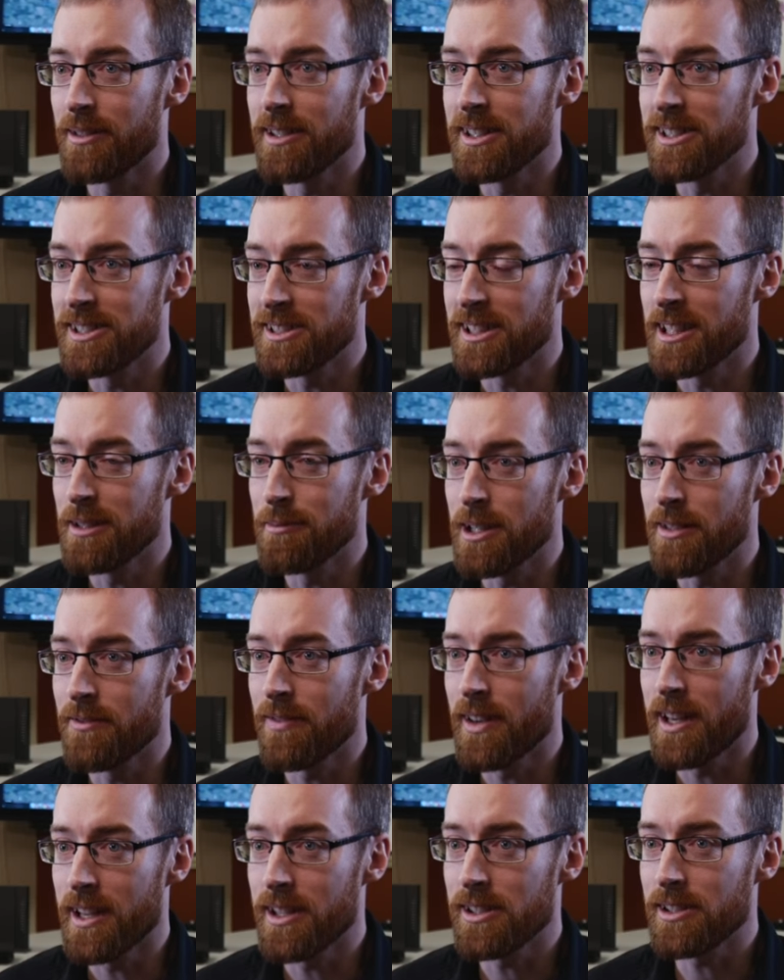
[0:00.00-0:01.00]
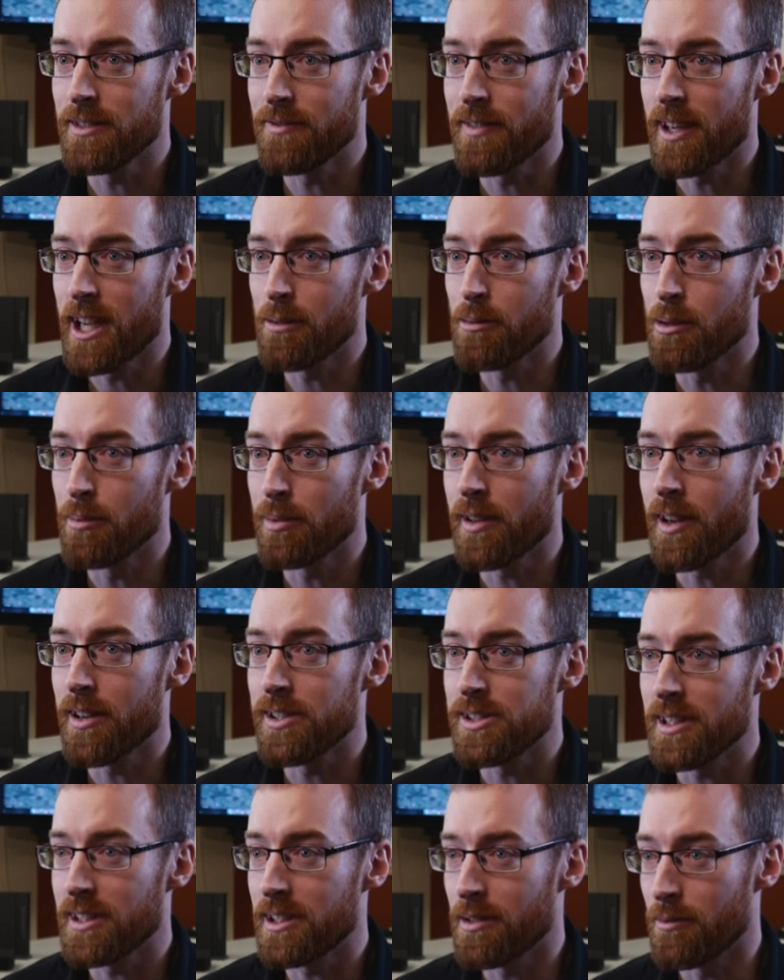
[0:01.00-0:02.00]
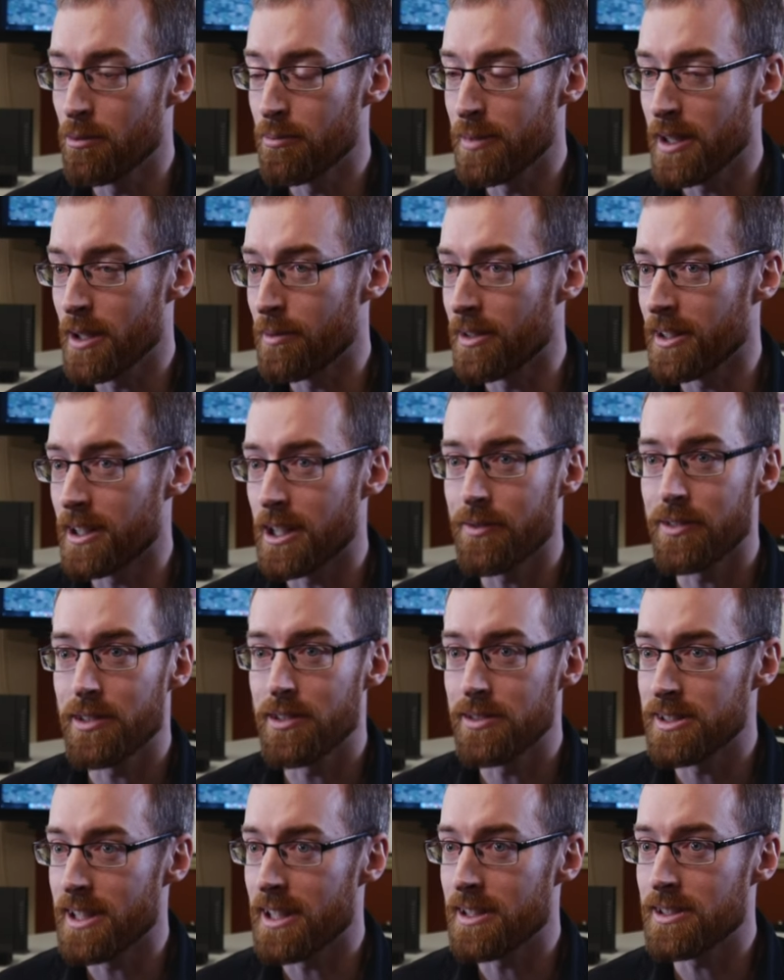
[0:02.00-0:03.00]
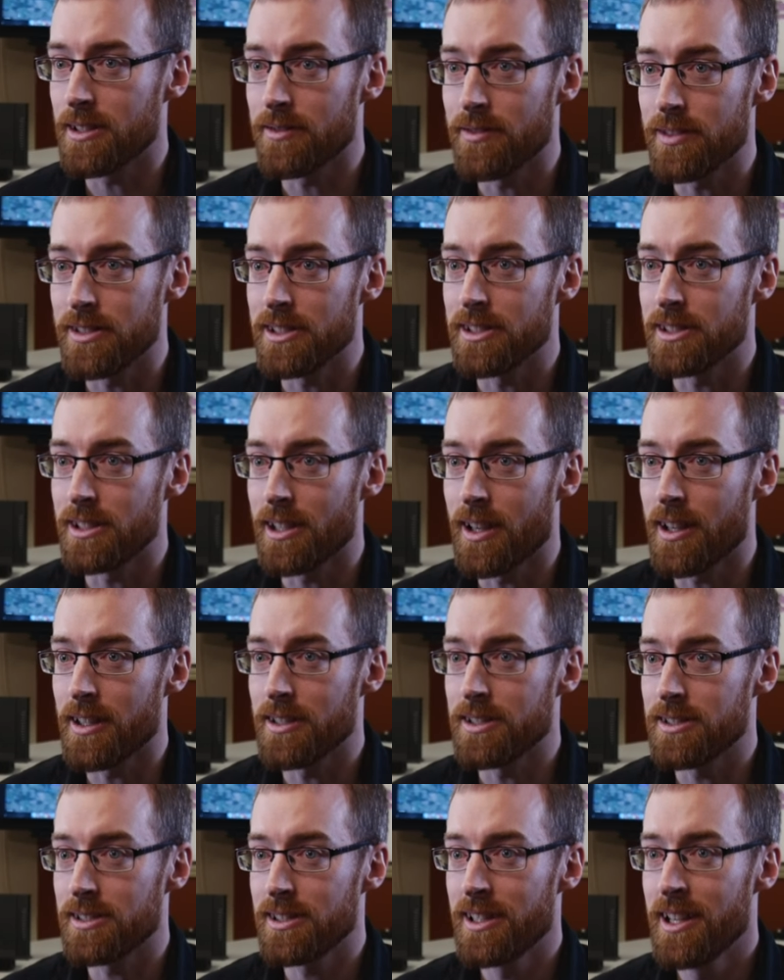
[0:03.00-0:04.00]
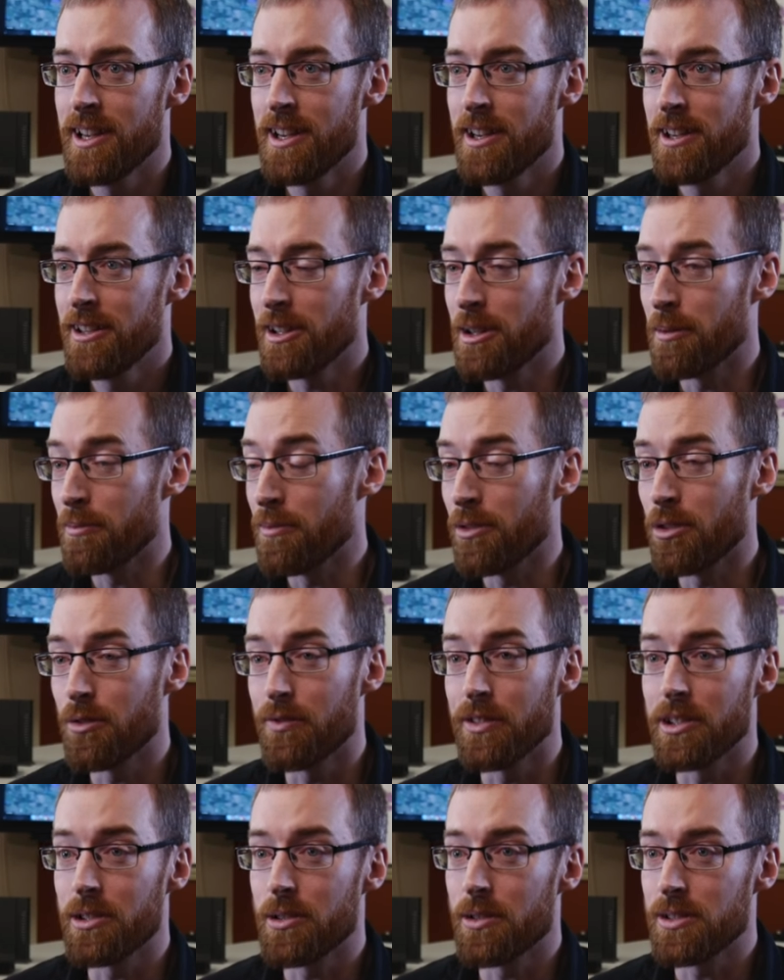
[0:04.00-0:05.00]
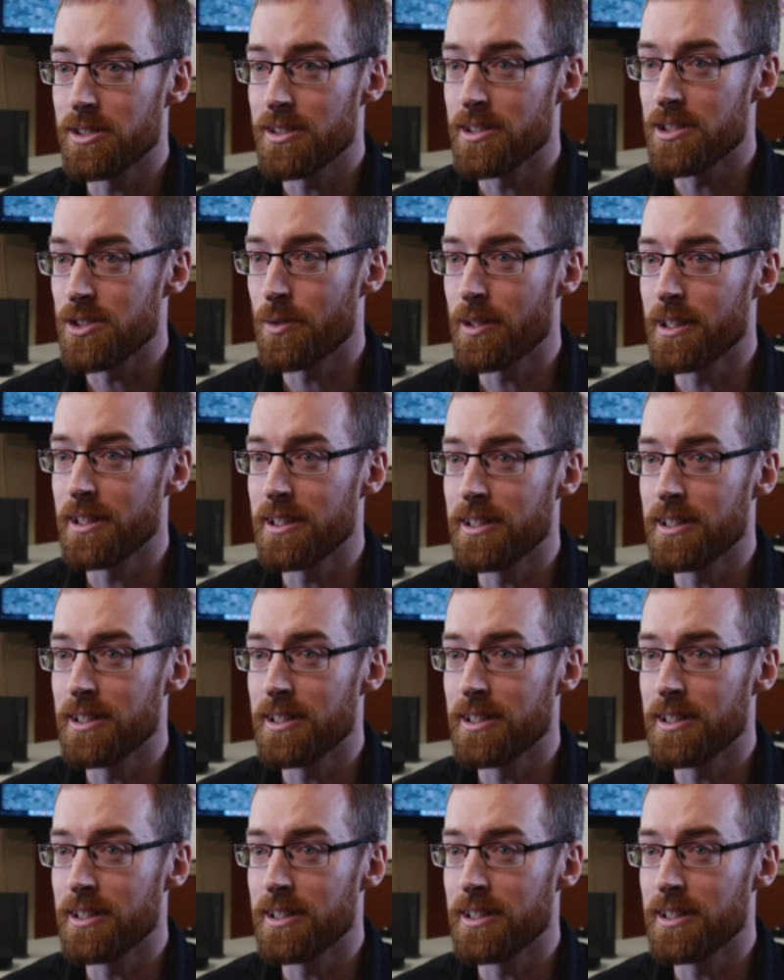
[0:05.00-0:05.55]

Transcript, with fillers: this is going to be a financially viable project, and we'll be able to cover those debt services costs um, over the course of the twenty